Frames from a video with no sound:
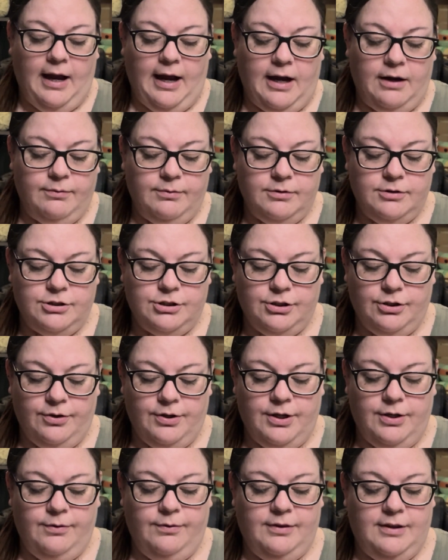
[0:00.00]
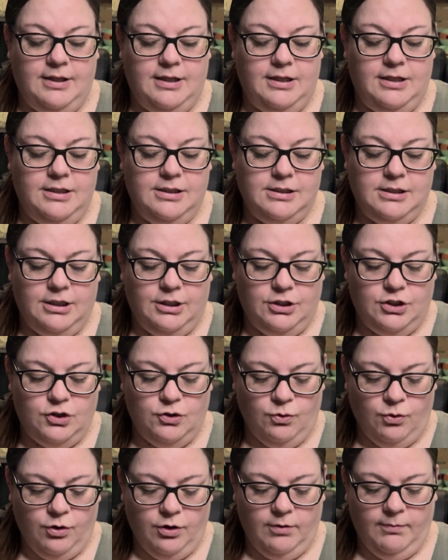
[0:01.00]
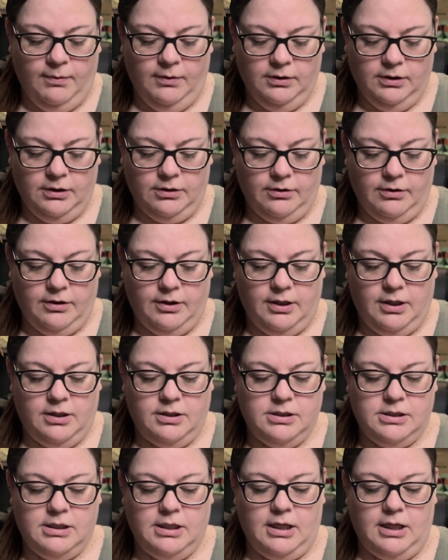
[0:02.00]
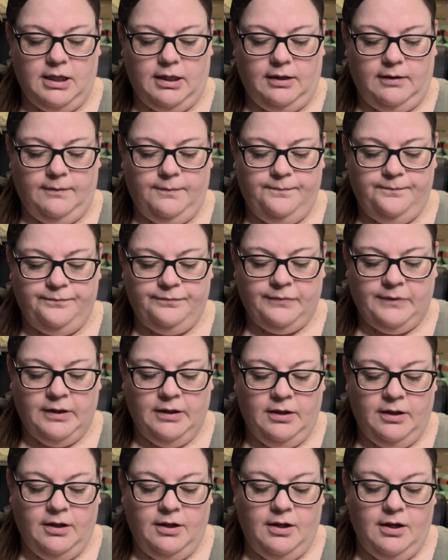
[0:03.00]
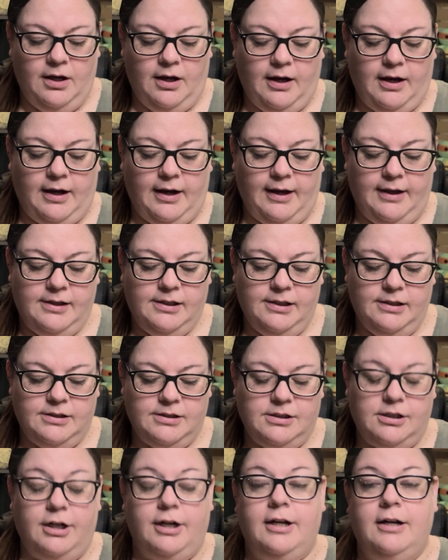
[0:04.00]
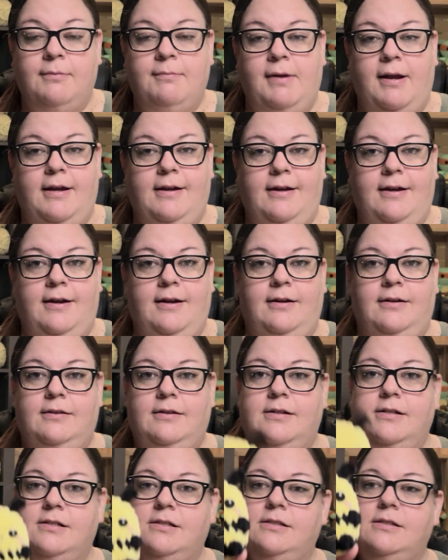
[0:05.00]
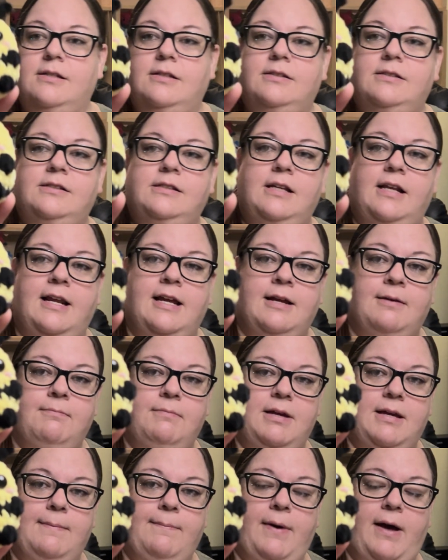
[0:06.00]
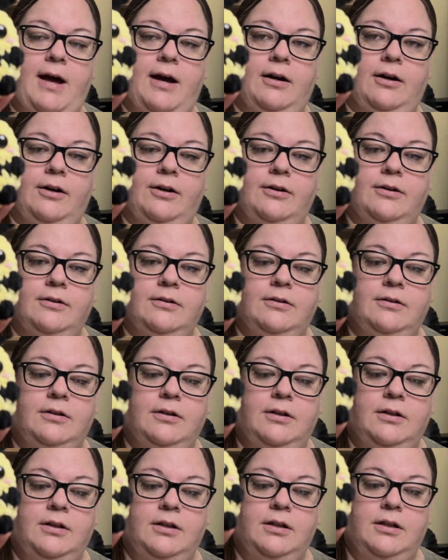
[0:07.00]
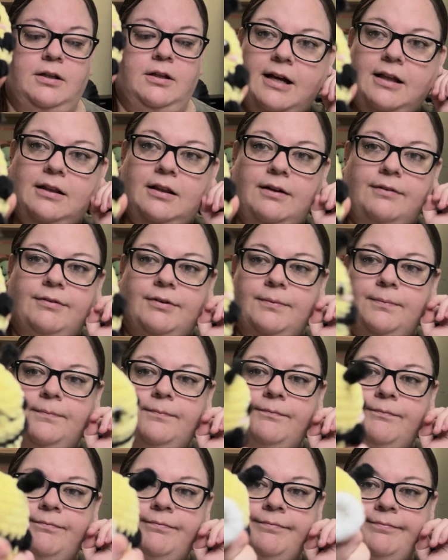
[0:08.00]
I will show you these adorable little things again. I started making this sitting bee pattern. I love them.